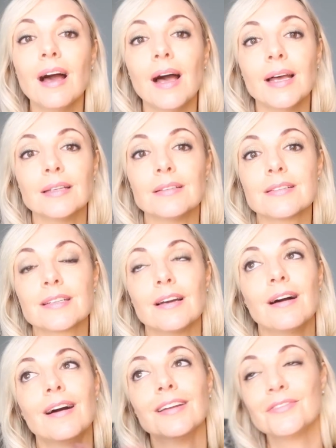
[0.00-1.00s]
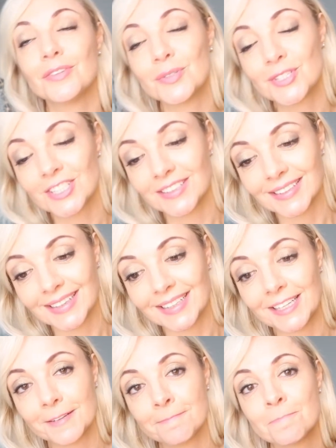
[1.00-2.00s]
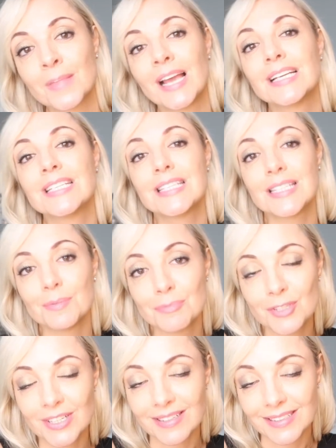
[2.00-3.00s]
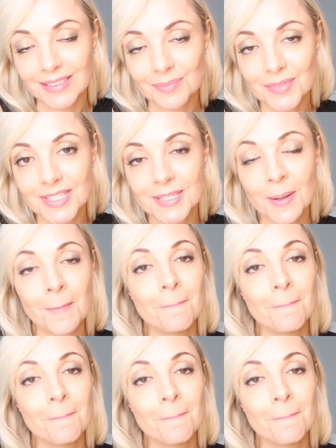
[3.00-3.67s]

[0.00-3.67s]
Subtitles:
and unfortunately sometimes